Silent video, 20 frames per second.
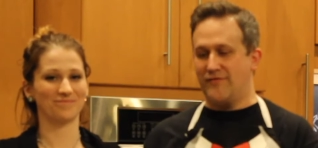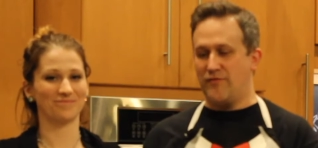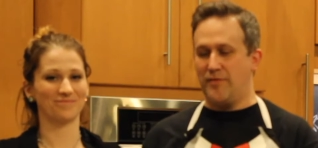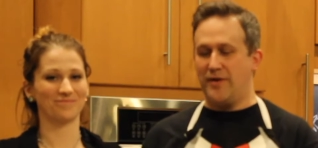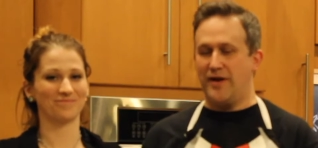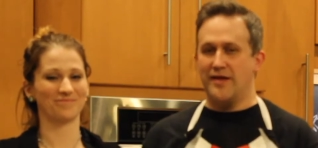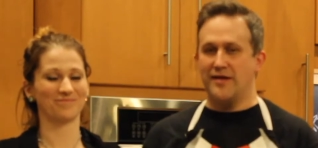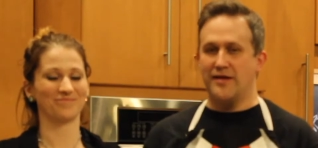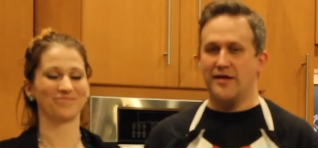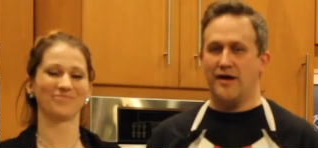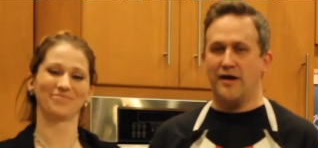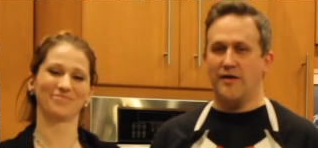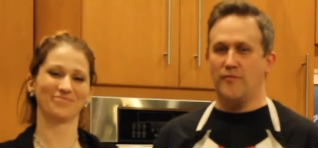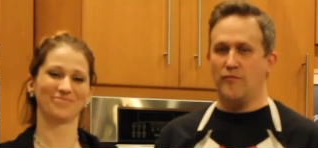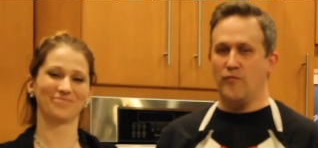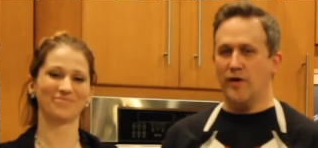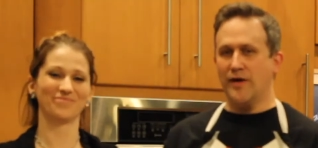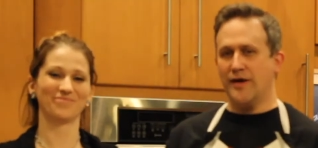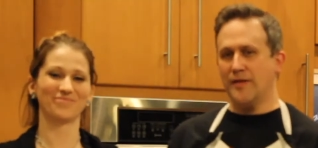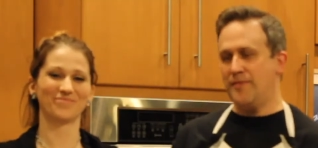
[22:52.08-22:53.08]
Speaker 1: everybody. Um,
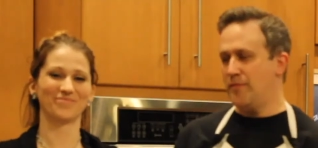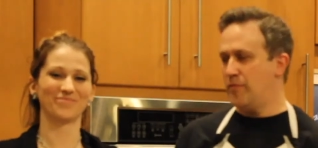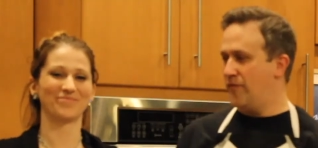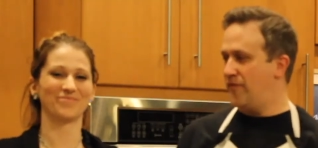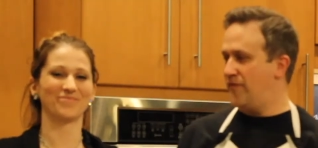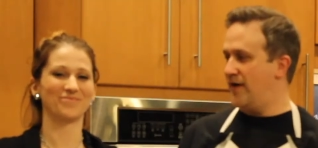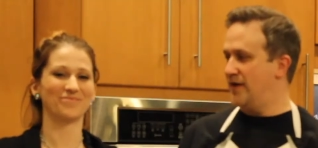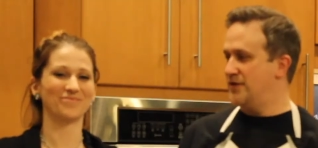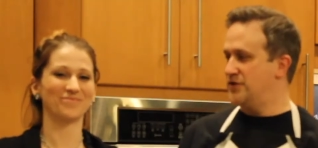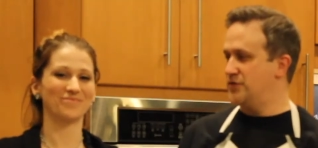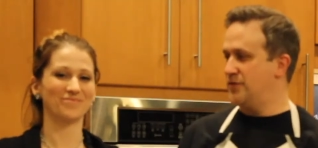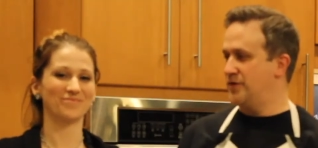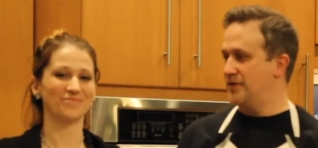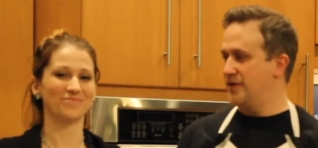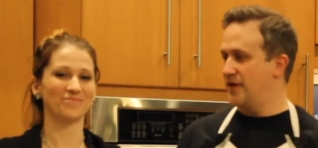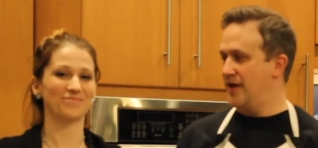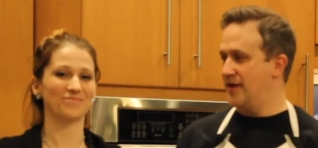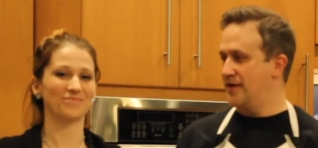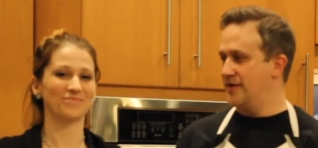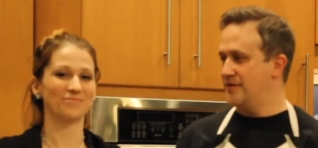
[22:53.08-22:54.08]
where can people find you
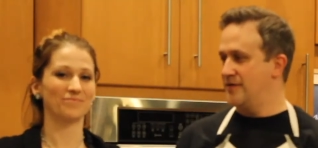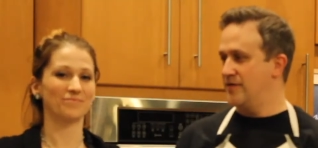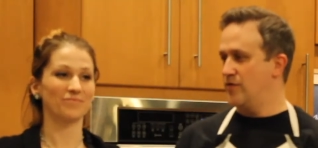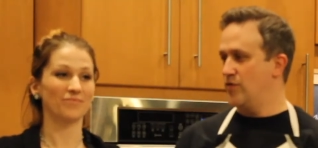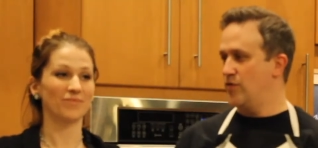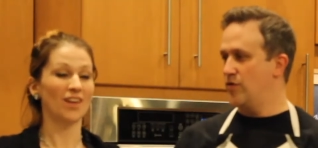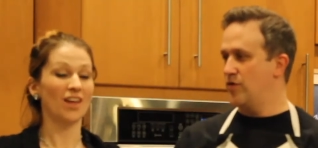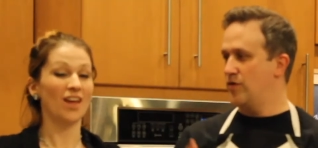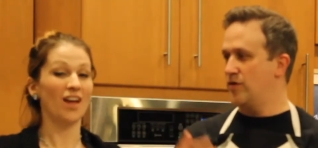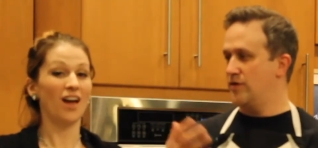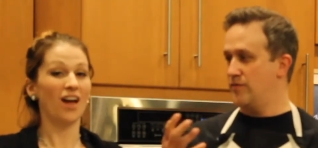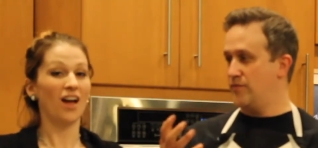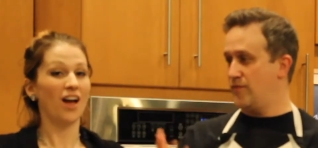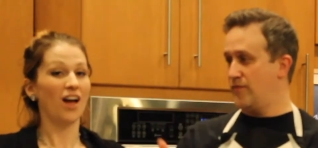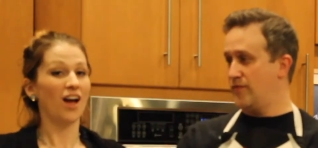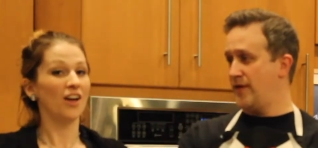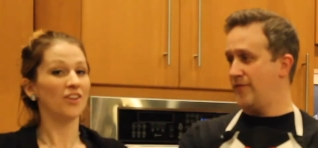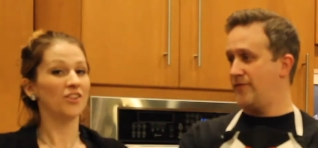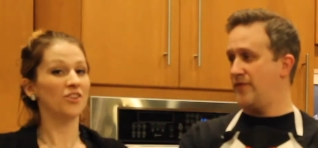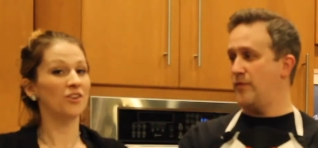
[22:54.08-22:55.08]
online? or
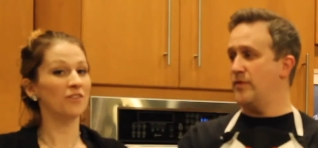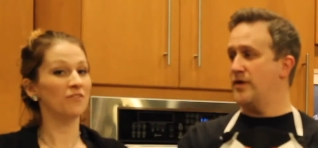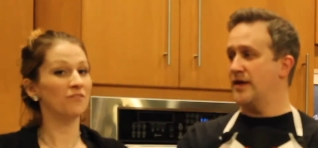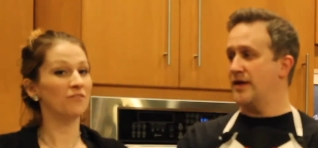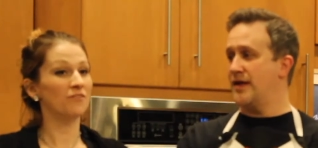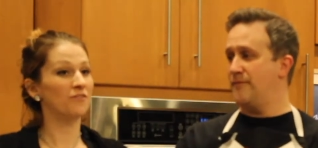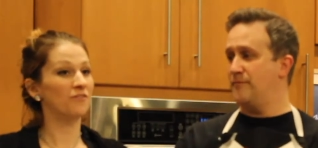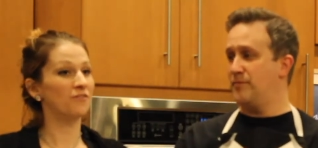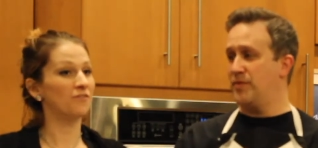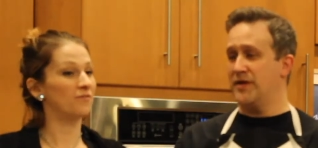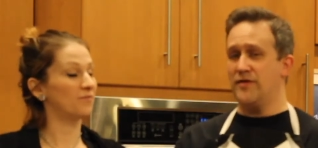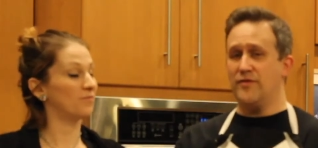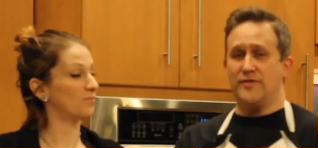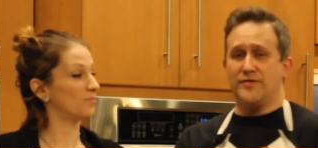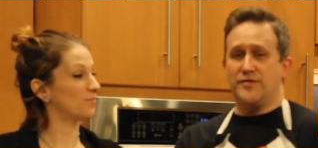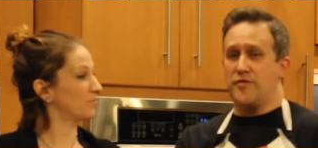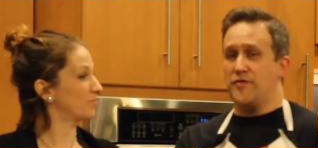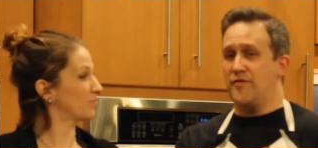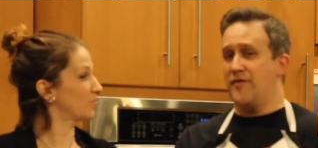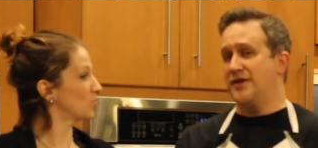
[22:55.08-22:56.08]
if they want to get, bring you
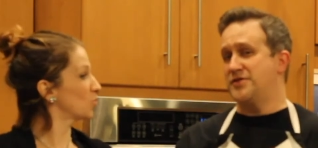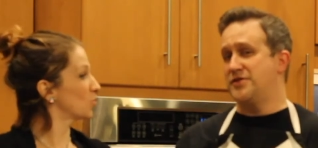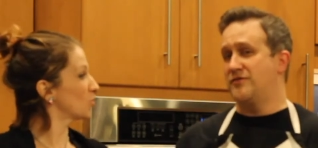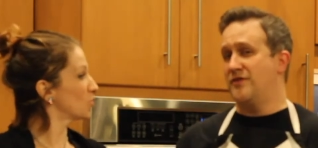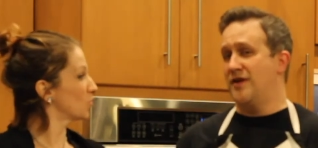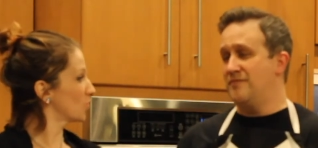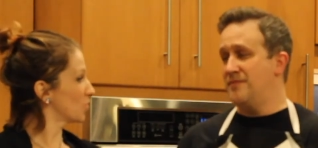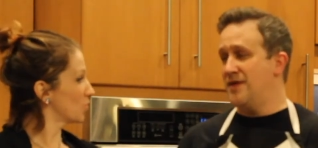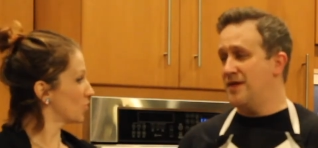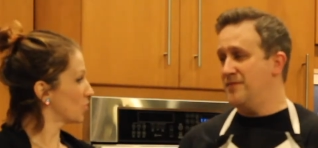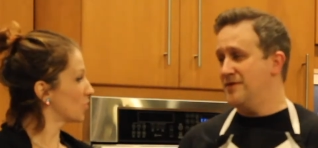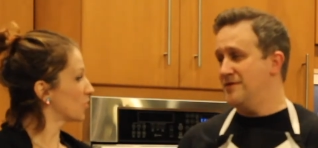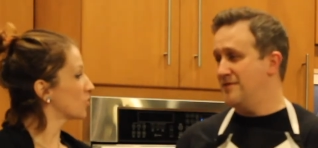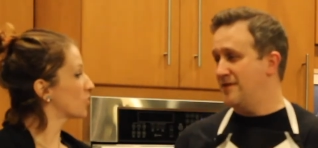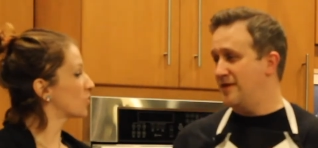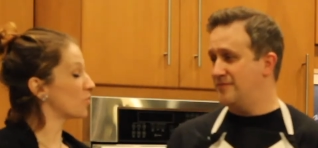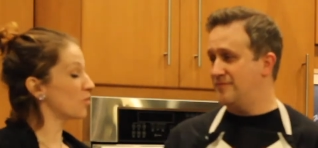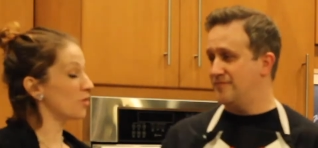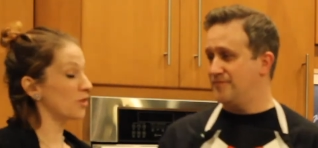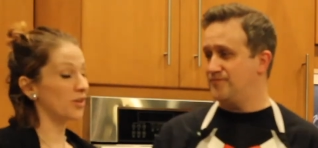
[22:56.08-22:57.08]
into the restaurant, maybe?
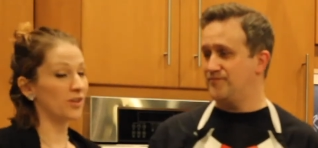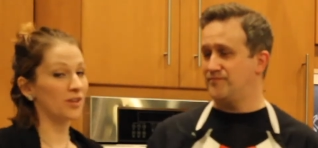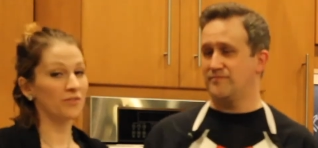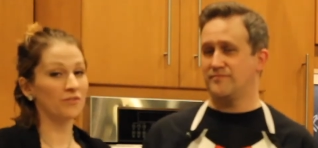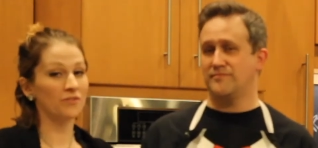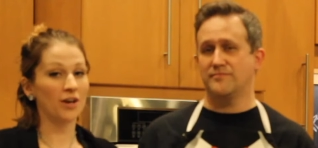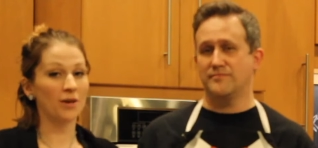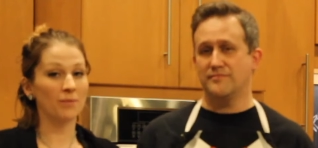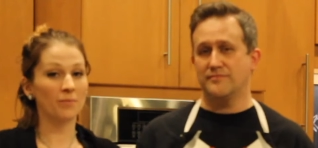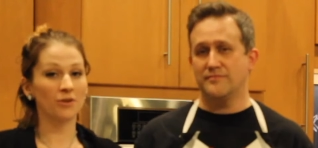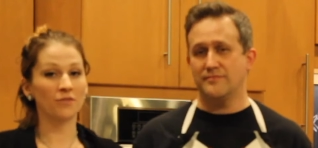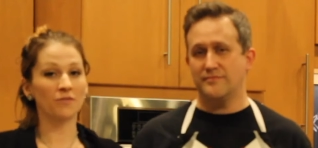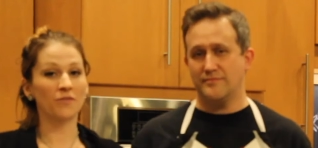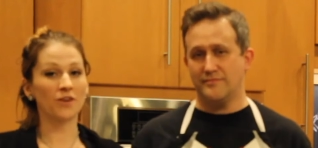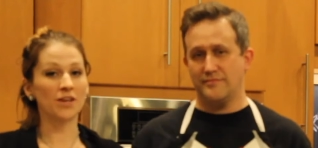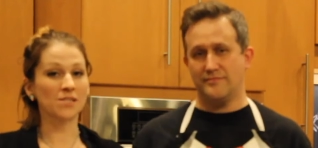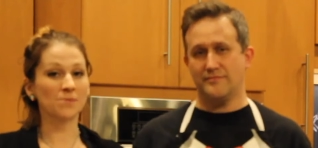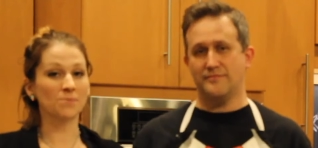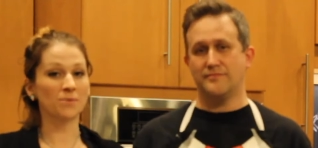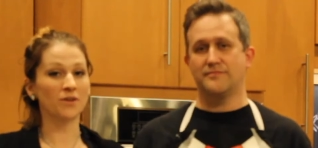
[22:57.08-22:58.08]
Sure,
Speaker 2: you can find me on
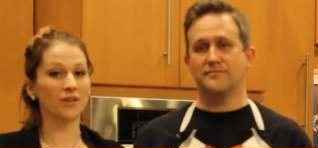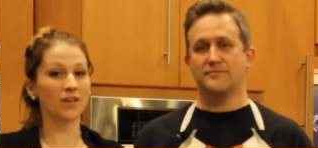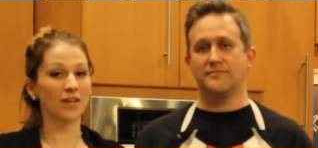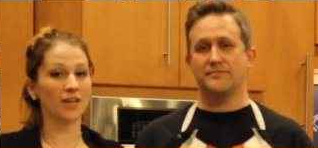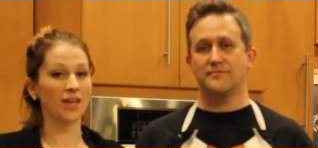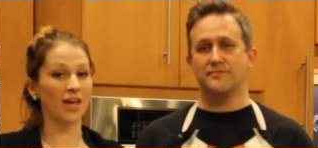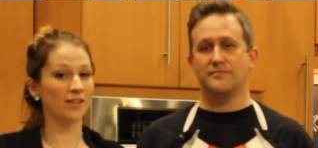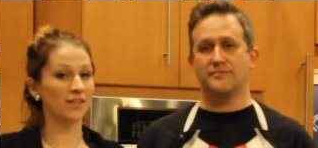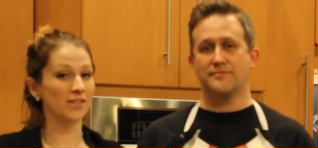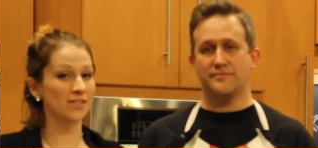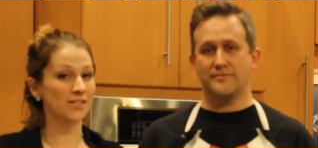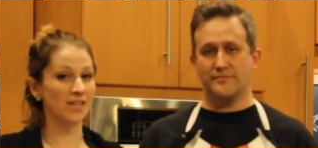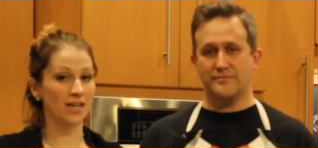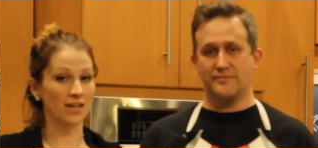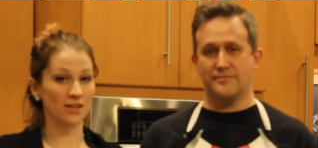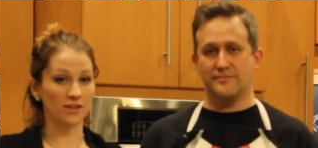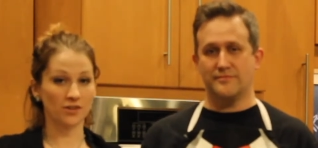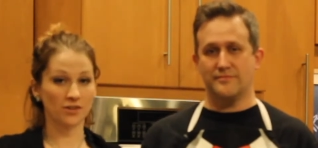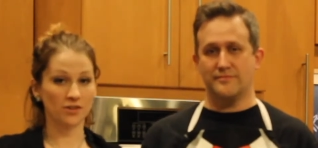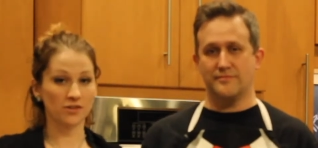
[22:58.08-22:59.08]
Facebook at Kelly
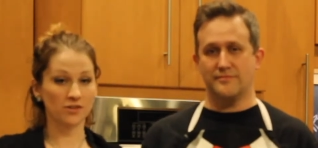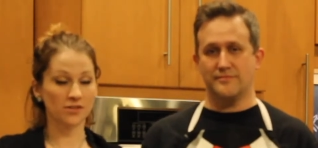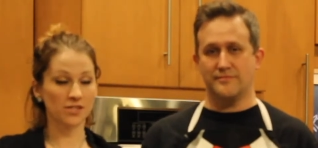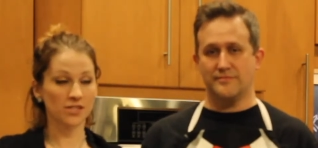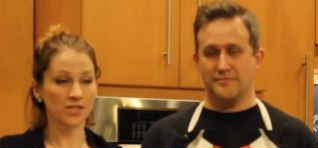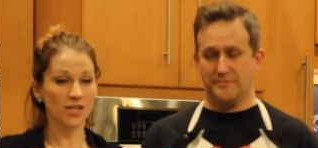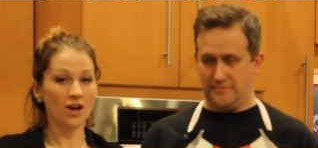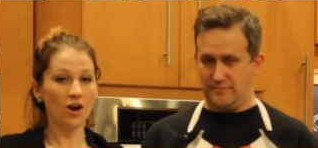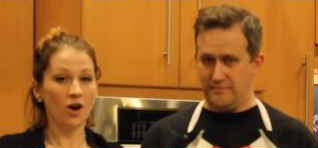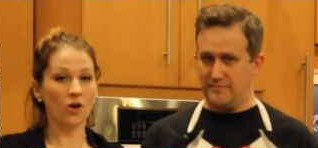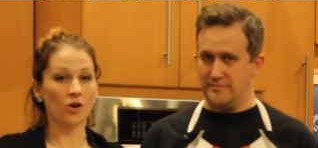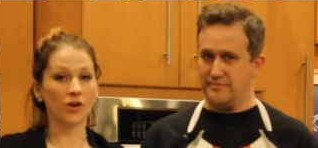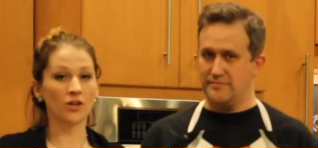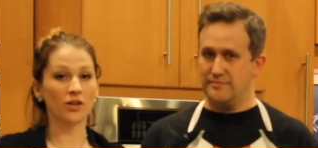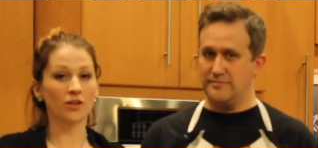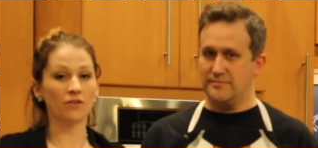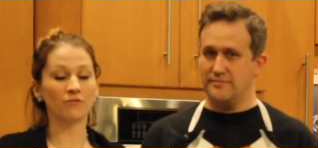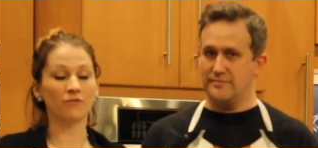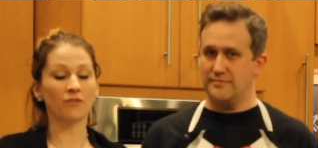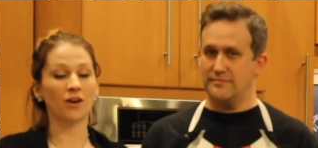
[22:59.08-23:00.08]
Sanders, or you can